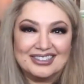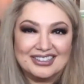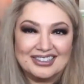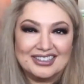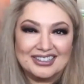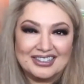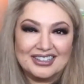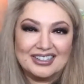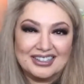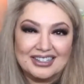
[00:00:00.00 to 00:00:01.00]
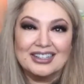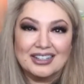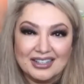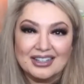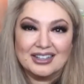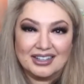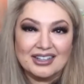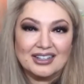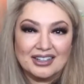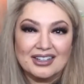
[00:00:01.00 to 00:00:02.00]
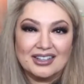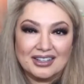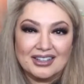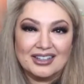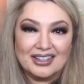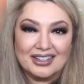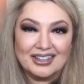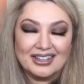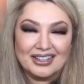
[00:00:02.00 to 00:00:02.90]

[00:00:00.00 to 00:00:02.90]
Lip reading: Wow. Maybe we should go hang out there, Tommy.